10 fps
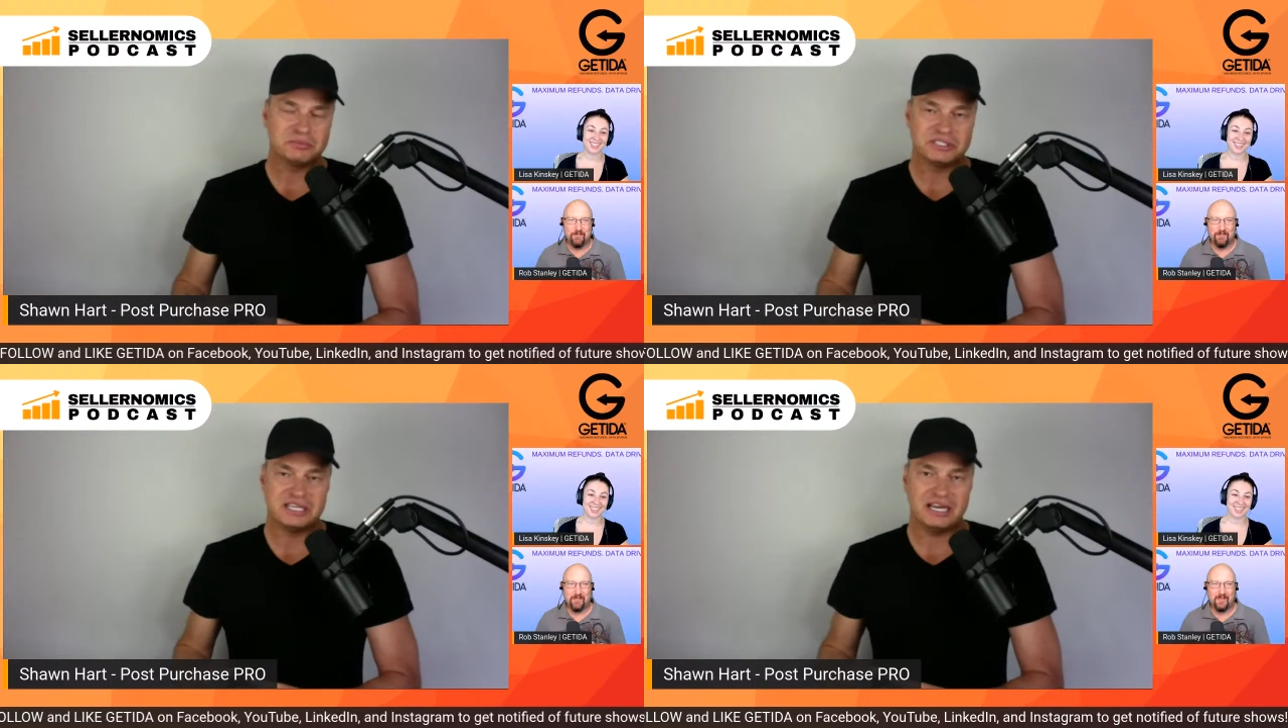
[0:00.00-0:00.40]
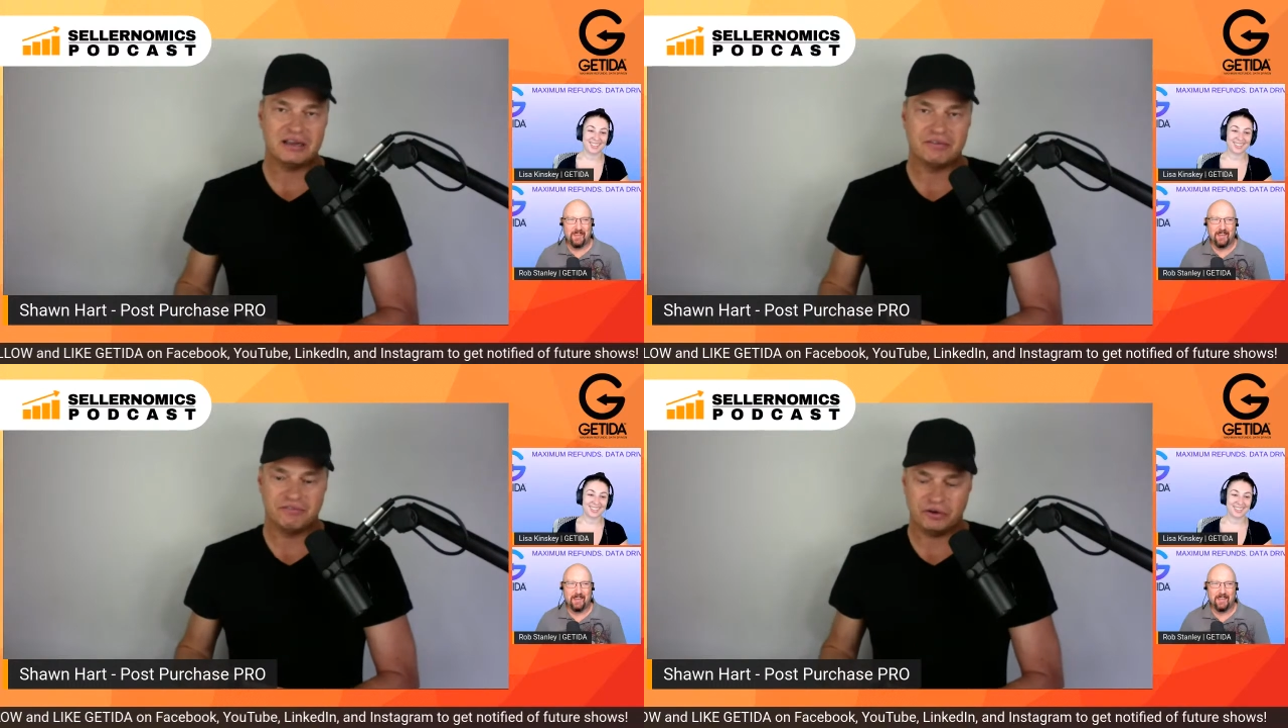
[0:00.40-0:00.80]
mistake
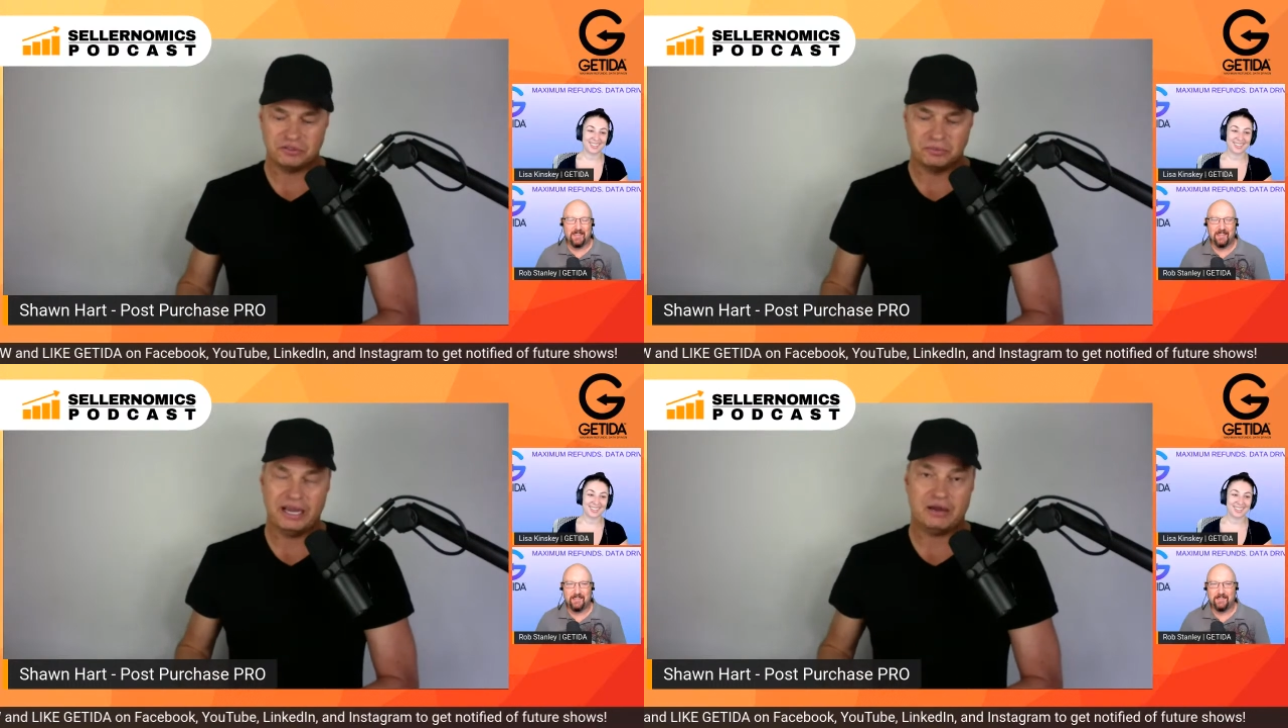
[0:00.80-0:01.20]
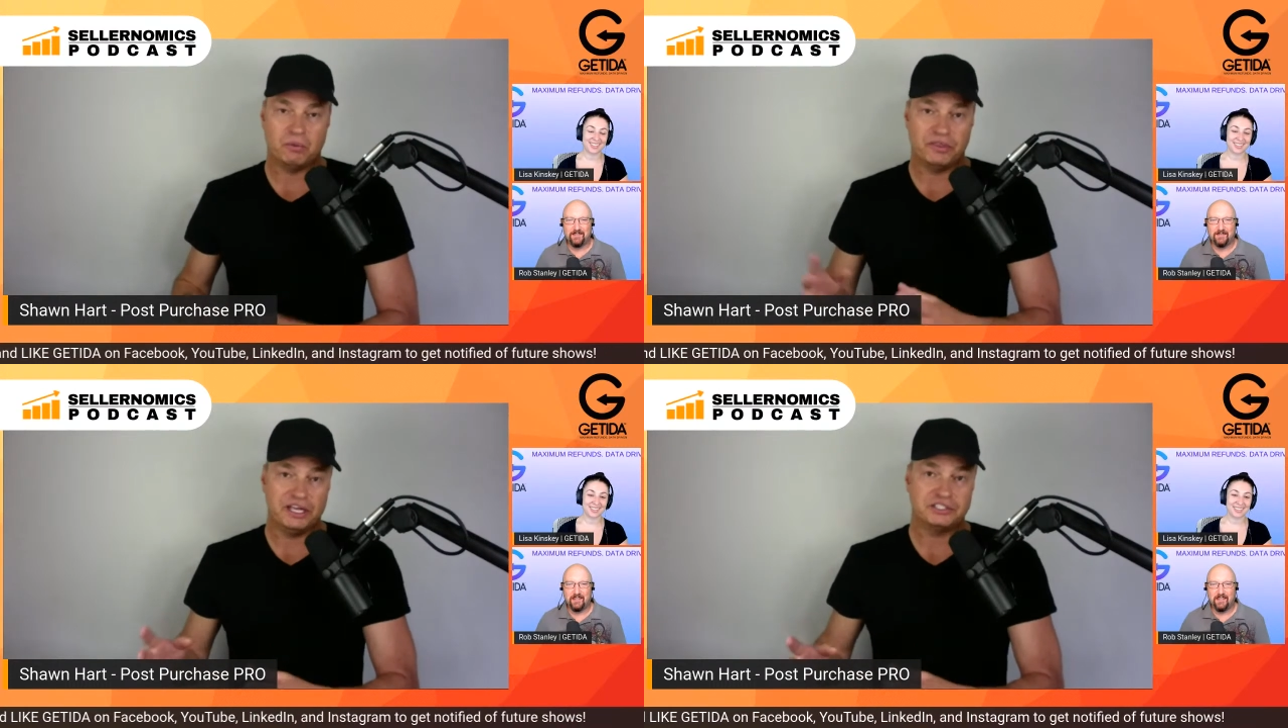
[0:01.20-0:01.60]
folks make
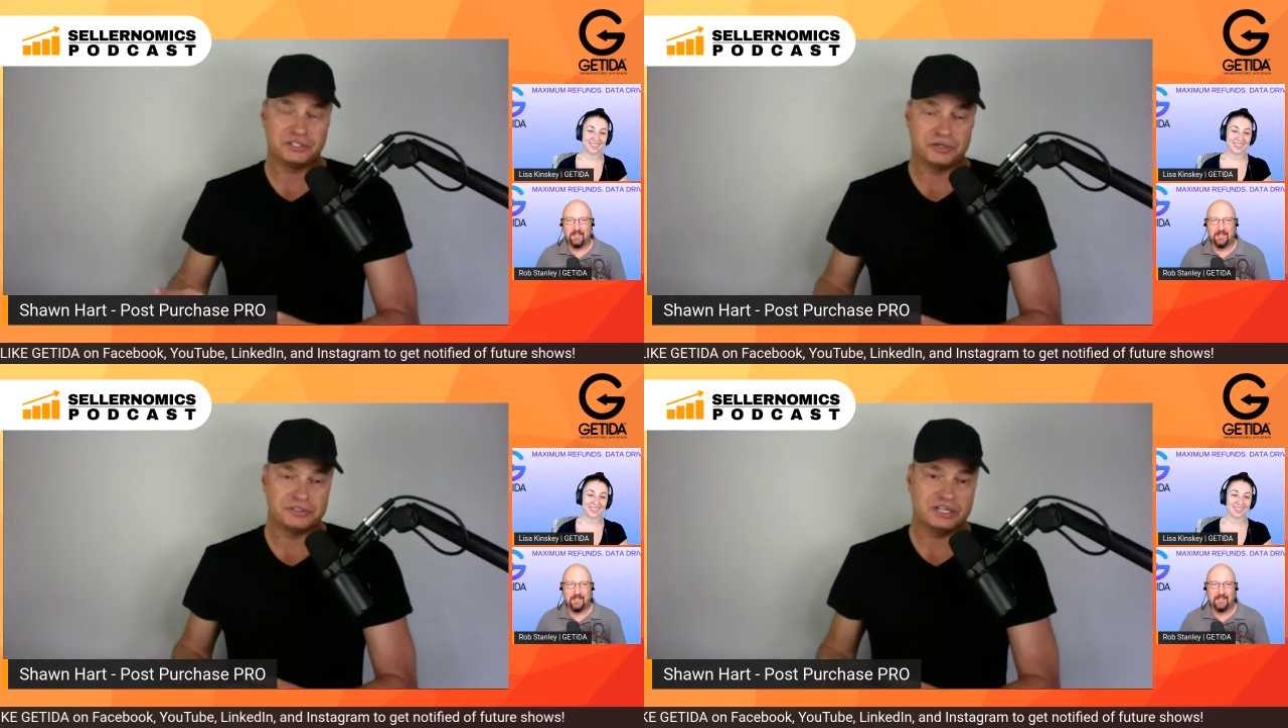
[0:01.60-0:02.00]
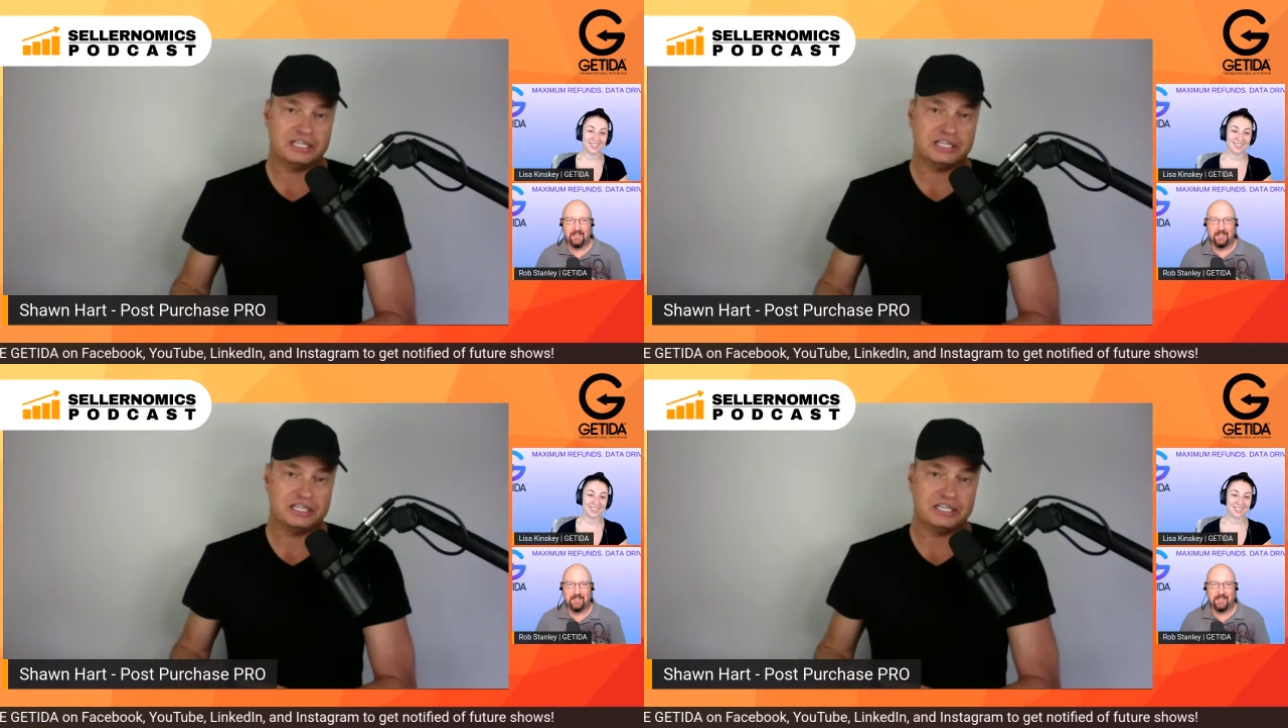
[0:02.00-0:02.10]
with inserts,